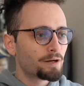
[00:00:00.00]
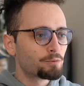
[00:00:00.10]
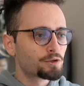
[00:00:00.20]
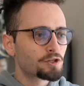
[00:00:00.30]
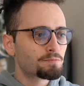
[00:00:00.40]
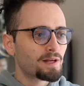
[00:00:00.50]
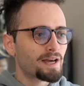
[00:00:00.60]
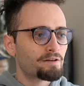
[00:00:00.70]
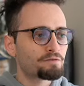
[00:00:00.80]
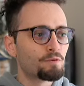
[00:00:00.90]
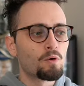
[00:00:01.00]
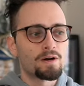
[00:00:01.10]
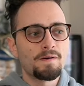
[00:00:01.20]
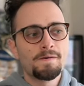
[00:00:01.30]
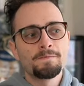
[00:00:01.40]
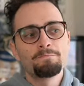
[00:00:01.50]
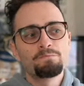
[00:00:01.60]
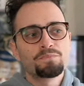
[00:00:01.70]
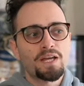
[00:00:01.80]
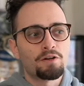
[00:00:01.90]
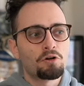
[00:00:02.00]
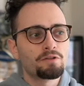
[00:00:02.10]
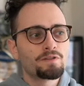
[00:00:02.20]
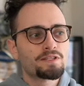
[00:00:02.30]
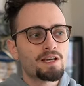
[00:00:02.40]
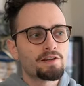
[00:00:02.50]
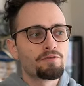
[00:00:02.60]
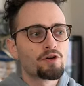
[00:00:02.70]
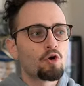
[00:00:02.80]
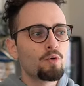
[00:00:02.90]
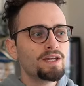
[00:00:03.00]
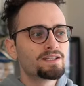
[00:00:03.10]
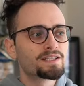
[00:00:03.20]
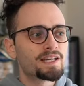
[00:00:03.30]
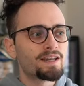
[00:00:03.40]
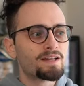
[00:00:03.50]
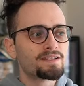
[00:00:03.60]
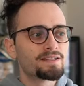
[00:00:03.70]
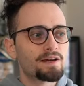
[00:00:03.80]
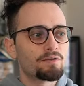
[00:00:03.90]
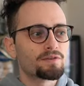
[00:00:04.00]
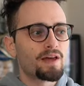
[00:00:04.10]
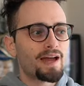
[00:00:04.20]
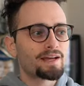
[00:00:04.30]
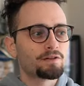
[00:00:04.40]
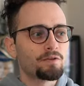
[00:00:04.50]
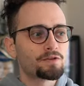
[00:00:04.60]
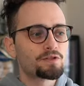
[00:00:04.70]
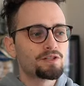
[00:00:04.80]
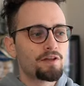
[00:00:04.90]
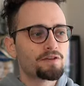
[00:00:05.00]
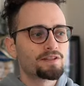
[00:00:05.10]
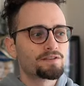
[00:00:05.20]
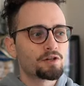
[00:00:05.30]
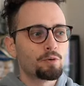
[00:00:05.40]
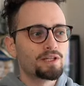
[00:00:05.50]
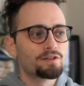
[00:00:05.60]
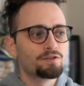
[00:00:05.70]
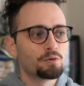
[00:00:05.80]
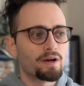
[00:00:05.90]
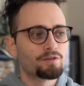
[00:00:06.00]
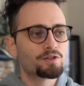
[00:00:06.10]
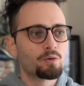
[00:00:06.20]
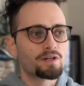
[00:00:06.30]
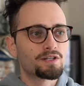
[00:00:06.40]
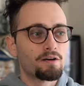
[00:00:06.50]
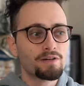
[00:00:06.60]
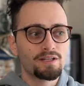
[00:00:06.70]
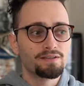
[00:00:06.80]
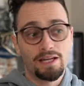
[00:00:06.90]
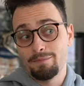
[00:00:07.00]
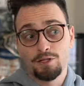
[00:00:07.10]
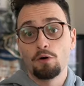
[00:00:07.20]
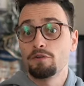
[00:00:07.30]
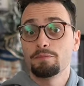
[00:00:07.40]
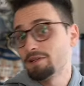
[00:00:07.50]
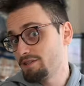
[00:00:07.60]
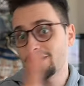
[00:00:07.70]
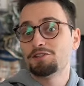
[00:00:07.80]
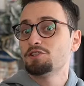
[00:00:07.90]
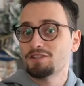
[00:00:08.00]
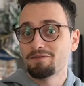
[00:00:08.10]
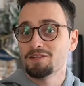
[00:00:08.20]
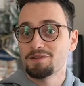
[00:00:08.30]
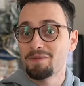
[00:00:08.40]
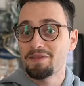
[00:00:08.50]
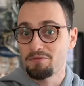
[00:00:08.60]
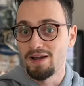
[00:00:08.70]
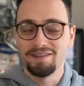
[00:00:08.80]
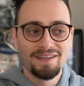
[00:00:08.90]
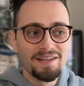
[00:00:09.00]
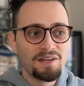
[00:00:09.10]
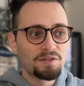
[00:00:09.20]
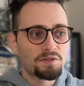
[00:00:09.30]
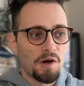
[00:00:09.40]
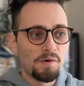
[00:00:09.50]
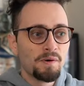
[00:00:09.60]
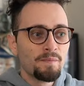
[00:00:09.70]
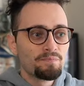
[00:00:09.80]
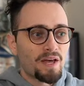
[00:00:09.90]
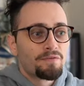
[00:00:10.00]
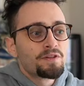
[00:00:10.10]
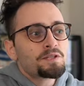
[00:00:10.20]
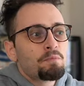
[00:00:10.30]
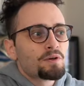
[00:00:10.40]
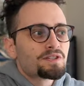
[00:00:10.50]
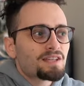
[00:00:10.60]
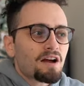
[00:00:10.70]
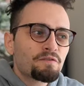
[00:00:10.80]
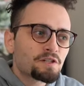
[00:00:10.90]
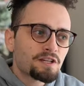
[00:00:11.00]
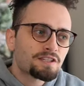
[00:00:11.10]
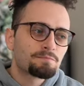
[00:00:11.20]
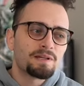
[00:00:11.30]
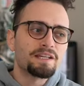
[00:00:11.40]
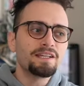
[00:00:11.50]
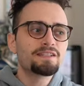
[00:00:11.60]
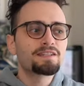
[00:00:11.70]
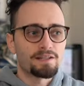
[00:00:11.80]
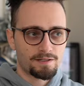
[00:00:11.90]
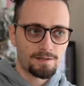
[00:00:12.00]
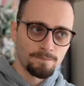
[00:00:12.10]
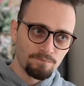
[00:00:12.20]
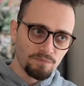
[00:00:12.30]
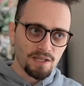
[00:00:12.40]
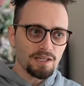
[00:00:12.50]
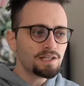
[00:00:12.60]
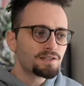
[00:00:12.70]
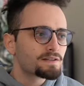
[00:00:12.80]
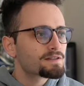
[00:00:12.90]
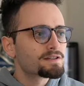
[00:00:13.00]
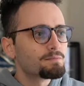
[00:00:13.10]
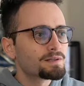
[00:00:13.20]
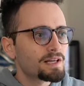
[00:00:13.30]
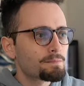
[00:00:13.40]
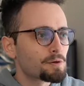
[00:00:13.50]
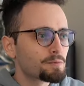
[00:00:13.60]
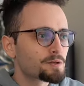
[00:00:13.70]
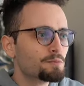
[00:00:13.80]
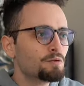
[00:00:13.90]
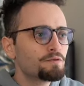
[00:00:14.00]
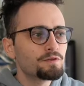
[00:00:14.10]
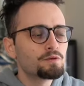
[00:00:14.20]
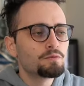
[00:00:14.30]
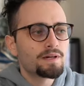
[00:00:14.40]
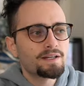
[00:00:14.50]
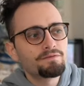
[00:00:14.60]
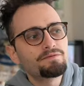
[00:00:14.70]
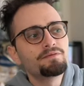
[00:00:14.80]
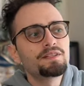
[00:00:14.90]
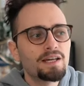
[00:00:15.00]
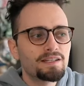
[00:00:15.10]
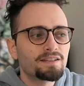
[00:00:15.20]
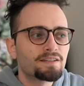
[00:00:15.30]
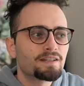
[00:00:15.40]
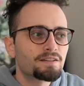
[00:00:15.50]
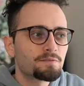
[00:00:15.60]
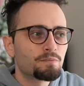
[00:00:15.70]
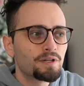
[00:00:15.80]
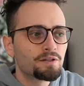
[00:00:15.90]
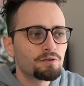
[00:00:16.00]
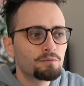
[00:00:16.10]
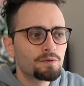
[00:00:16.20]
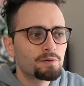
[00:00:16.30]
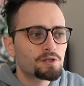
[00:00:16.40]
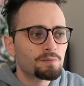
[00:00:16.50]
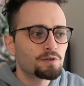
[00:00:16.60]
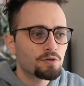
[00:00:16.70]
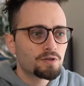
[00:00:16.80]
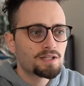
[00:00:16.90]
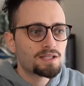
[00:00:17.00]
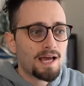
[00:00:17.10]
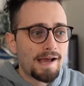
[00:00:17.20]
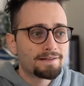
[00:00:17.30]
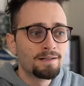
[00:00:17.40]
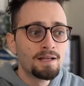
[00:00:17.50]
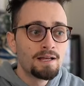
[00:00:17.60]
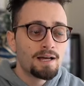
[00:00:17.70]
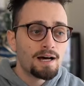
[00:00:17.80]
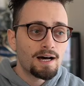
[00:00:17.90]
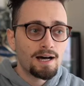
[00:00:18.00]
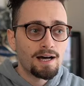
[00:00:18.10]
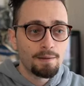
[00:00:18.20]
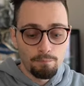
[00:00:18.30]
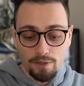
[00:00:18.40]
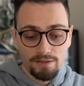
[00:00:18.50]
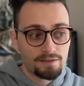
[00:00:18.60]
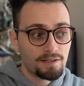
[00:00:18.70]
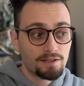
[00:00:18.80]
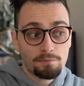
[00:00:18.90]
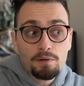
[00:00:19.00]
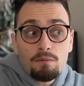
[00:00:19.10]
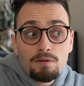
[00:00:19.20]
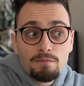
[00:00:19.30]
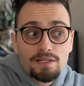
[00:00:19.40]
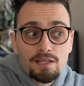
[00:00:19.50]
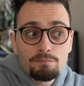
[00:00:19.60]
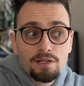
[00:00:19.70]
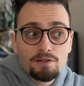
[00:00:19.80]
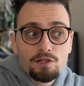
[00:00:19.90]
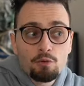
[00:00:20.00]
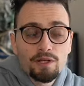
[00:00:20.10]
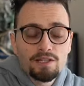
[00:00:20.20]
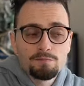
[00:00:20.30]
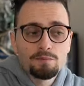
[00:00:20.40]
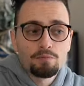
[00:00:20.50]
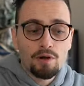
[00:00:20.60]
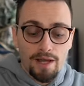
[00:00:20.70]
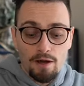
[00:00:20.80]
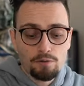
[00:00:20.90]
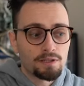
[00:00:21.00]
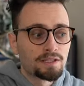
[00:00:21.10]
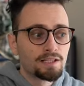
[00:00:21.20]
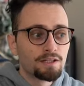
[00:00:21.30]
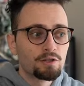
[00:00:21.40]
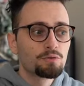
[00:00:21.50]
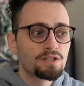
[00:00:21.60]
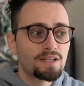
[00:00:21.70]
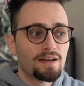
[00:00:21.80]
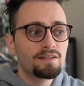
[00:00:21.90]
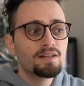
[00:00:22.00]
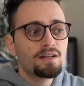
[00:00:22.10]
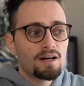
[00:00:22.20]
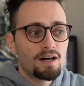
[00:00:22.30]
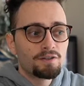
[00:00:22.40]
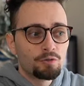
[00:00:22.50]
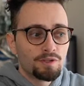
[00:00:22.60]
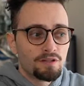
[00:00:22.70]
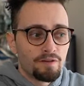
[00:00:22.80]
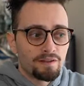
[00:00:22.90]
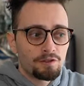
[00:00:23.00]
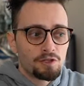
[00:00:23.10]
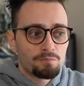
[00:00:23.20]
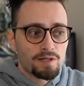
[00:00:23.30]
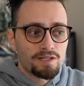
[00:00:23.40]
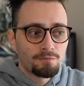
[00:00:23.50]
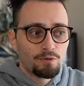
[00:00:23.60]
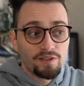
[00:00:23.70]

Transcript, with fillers: and would just play f4. And all of a sudden, the queen cannot stay on the diagonal. There's nothing that the queen can do. Every square is covered, and the game is over because knight g7 is a mate threat. So at this point, Stockfish has to play e6. e6 is a multi-purpose move. You kind of get, get the king some breathing room. The bishop controls this diagonal. Uh, but uh, the problem is that because the queen has been brought out, Leela uses that uh, to its advantage and plays the move